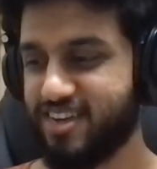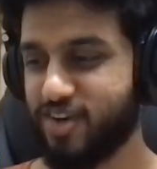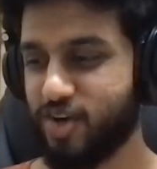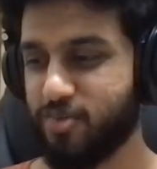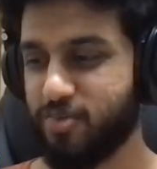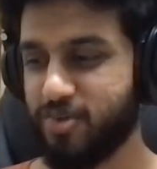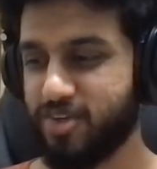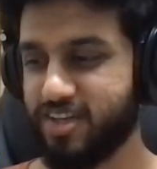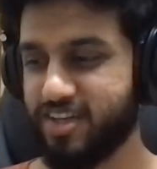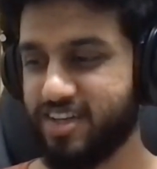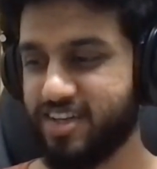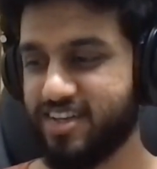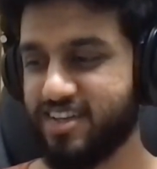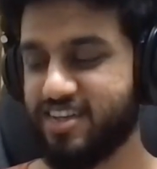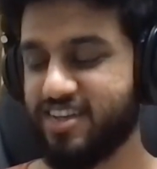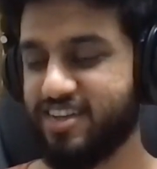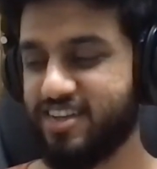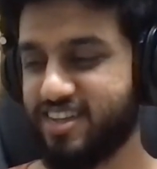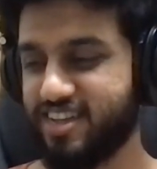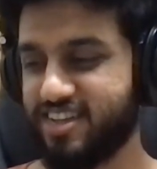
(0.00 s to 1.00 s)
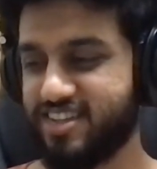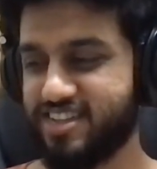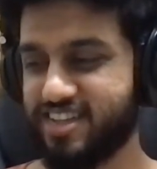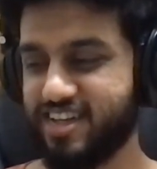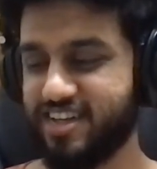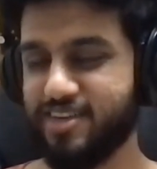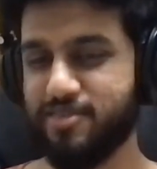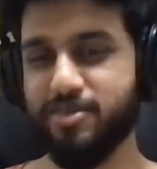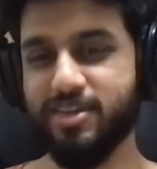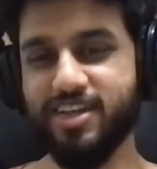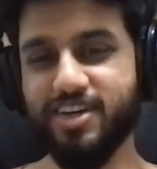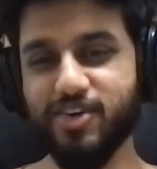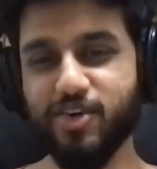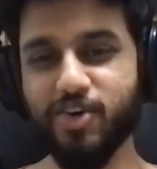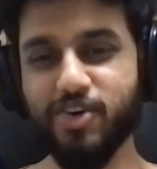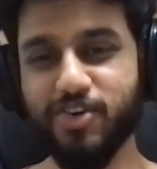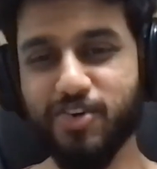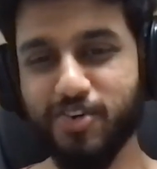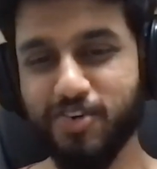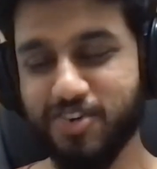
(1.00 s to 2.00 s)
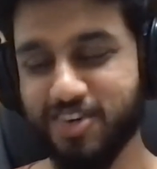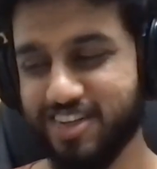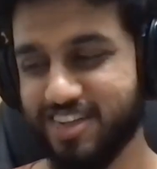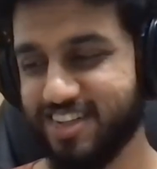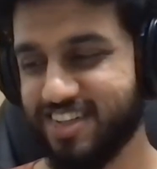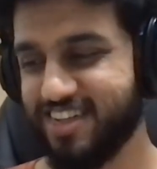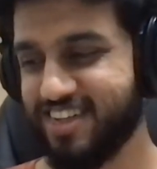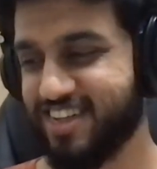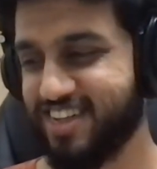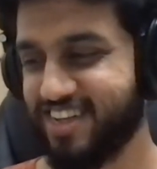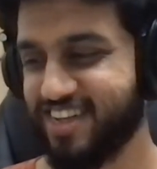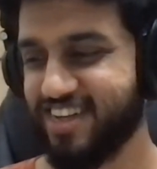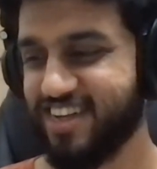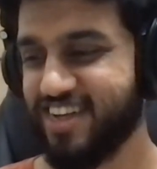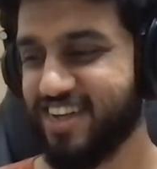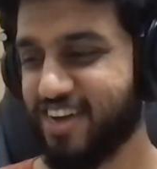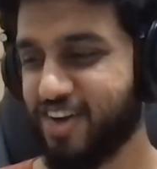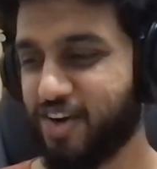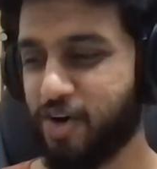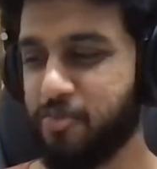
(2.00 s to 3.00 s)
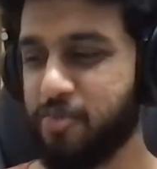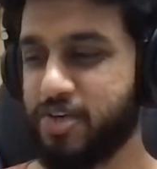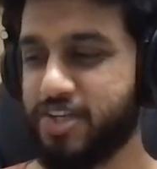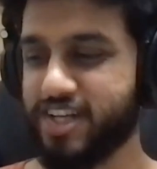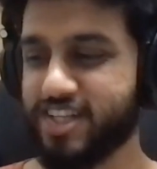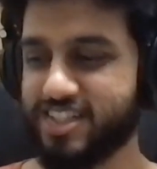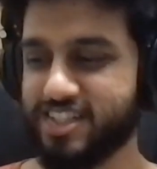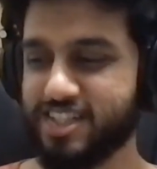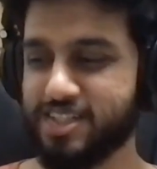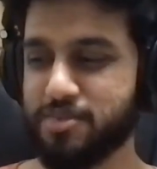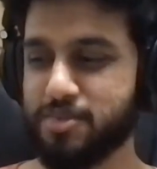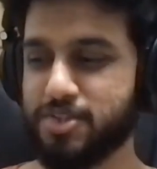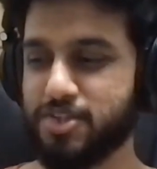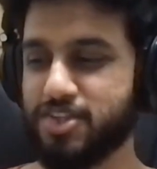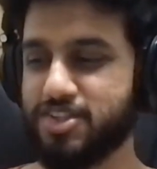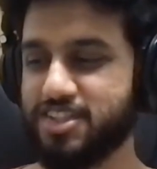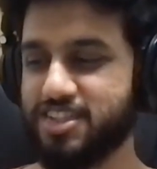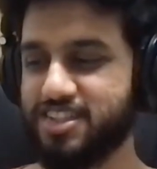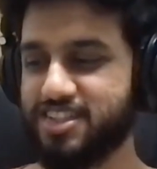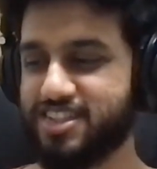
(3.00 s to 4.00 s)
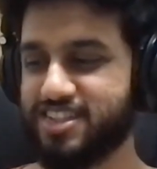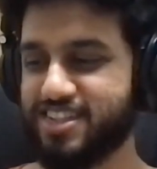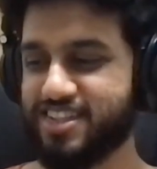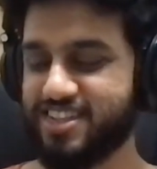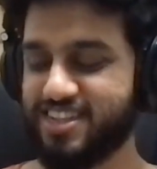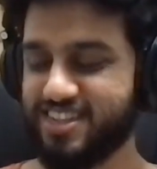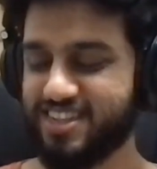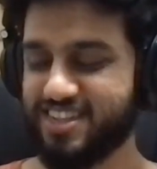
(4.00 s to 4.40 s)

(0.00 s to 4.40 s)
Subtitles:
Commutate. The state in there. Oh no. Commutation is misogynist.